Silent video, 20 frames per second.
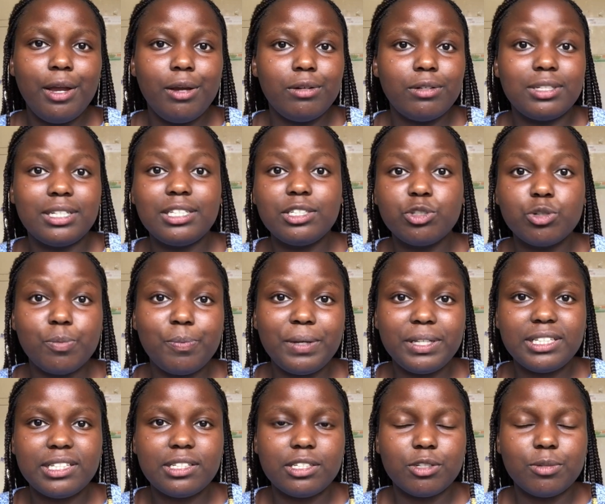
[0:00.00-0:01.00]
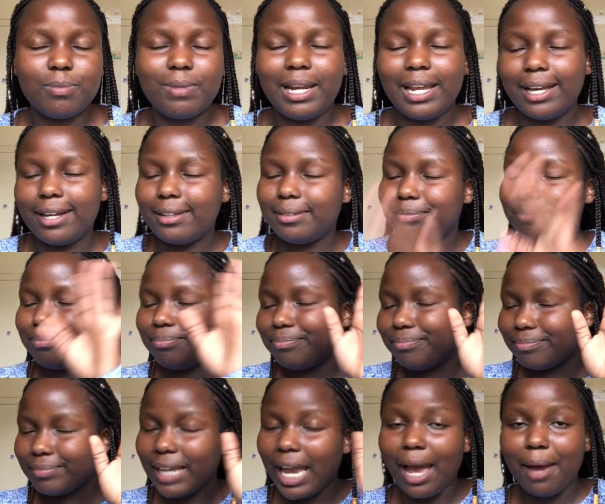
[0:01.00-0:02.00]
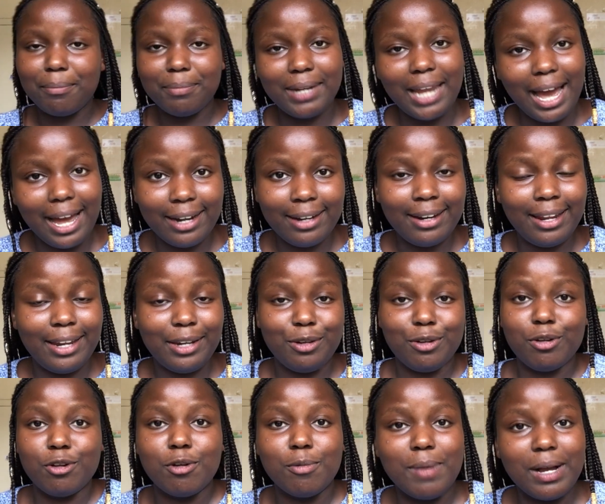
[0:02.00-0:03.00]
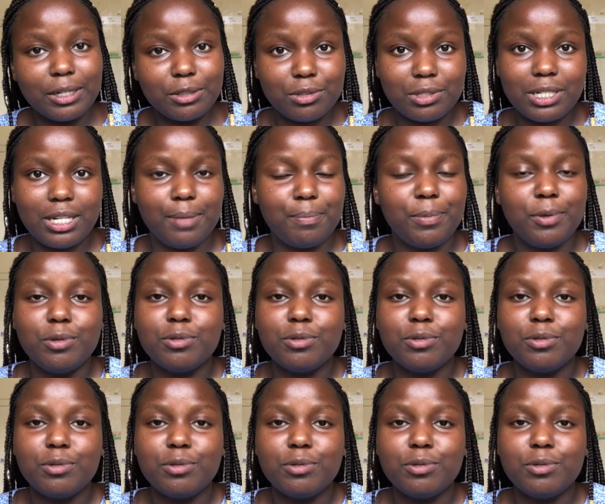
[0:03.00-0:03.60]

you'll read 2 pages and you'll be like, I'm done, and you'll go back to sleep.